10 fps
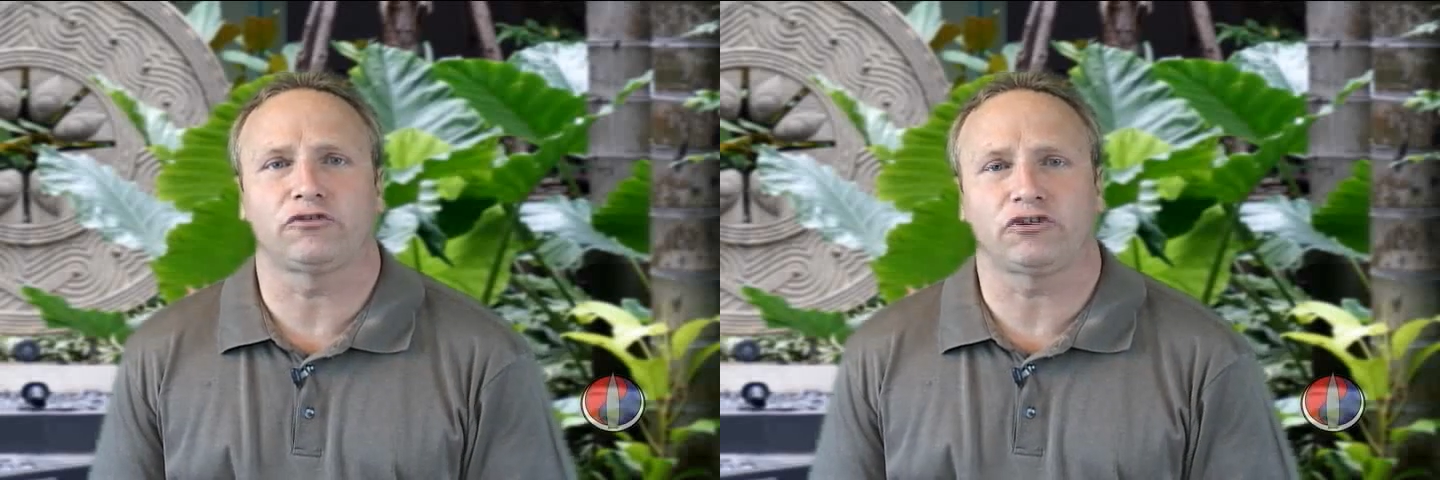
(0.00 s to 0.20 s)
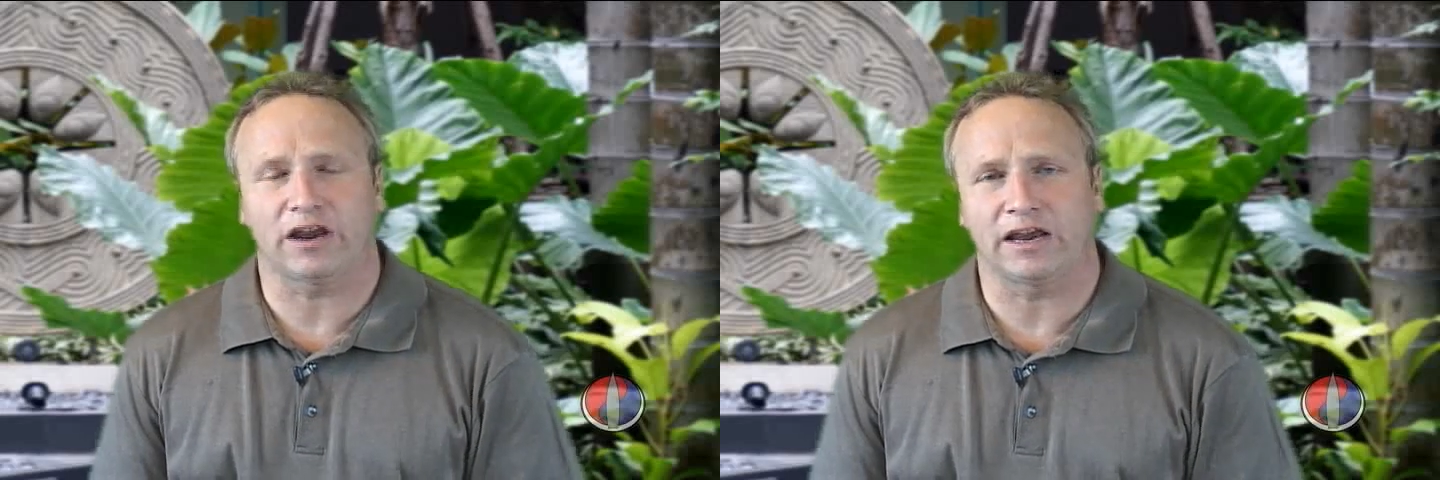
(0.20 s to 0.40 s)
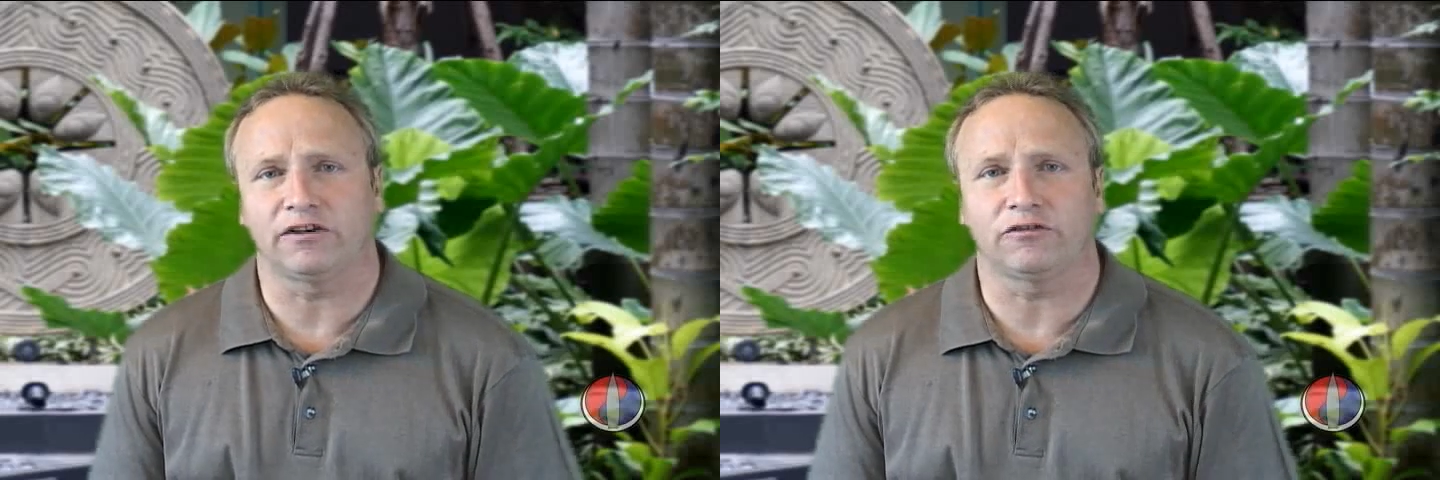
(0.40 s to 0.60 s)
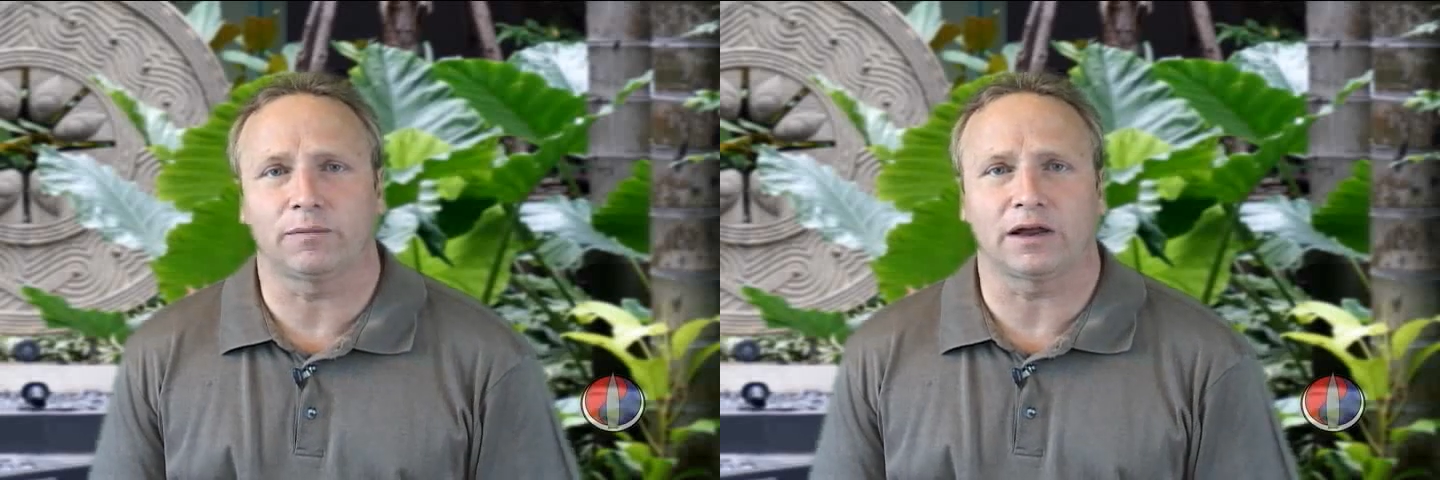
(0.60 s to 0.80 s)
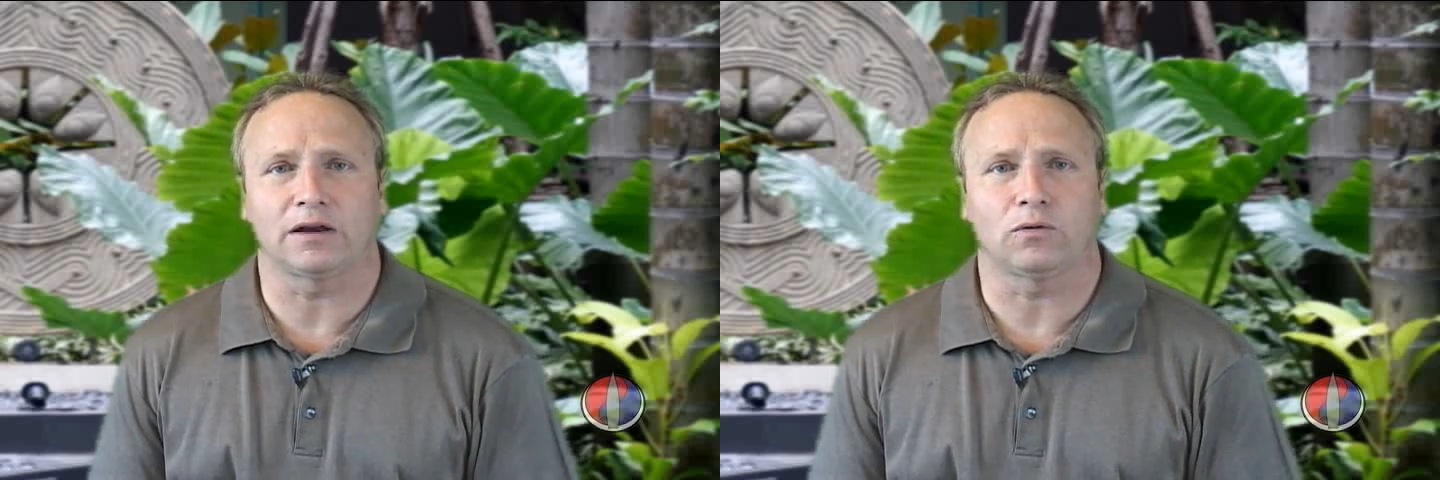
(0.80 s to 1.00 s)
changed
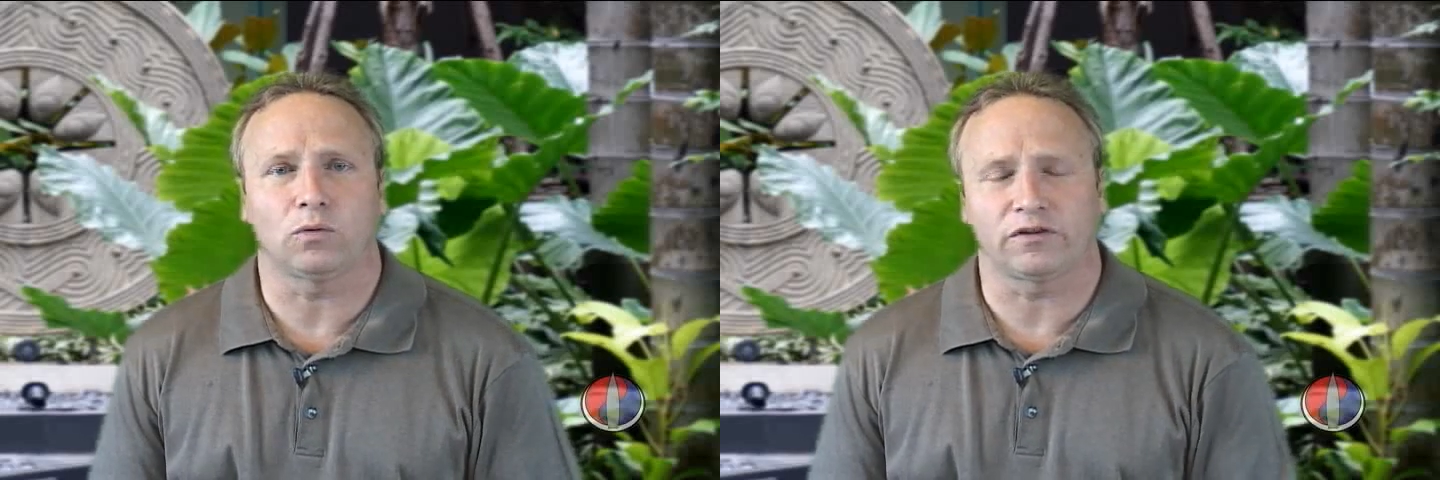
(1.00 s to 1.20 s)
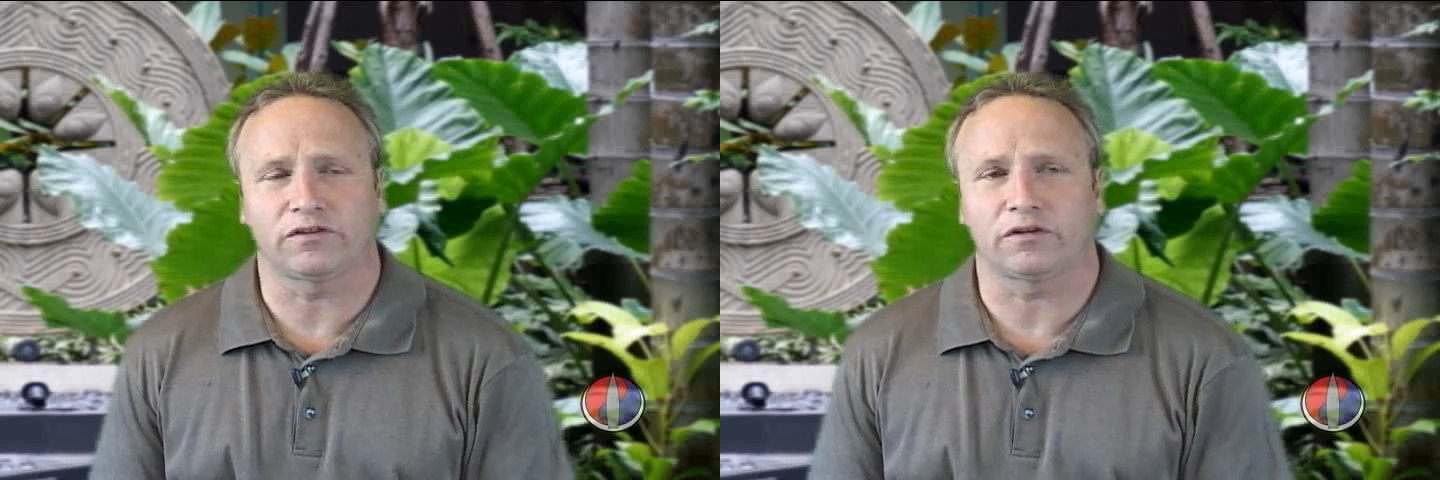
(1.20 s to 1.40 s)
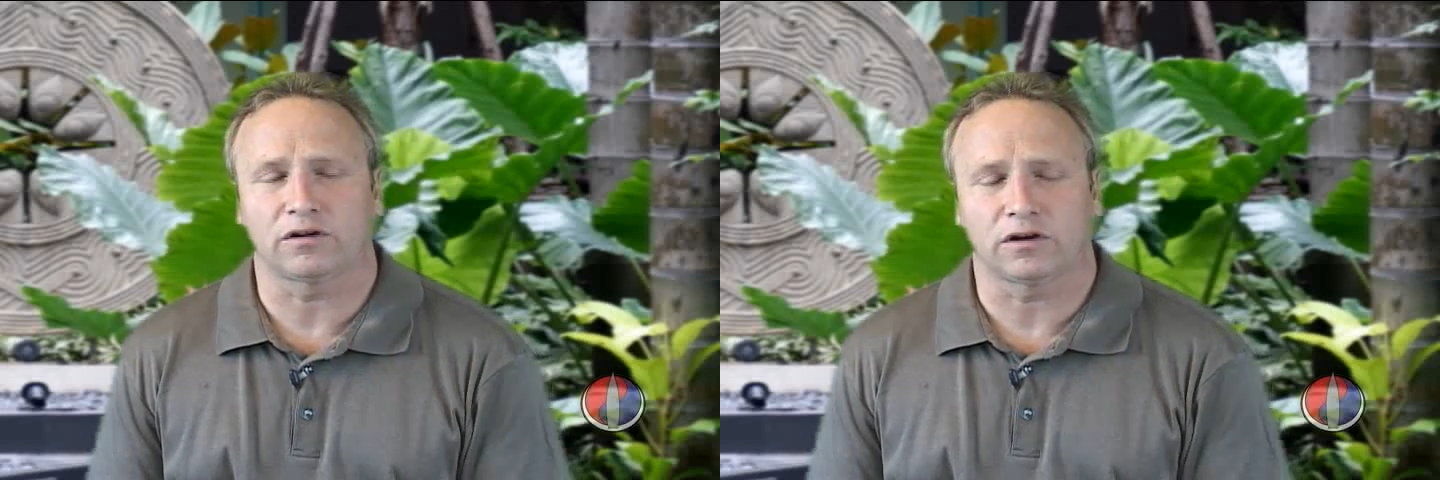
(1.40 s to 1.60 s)
by what's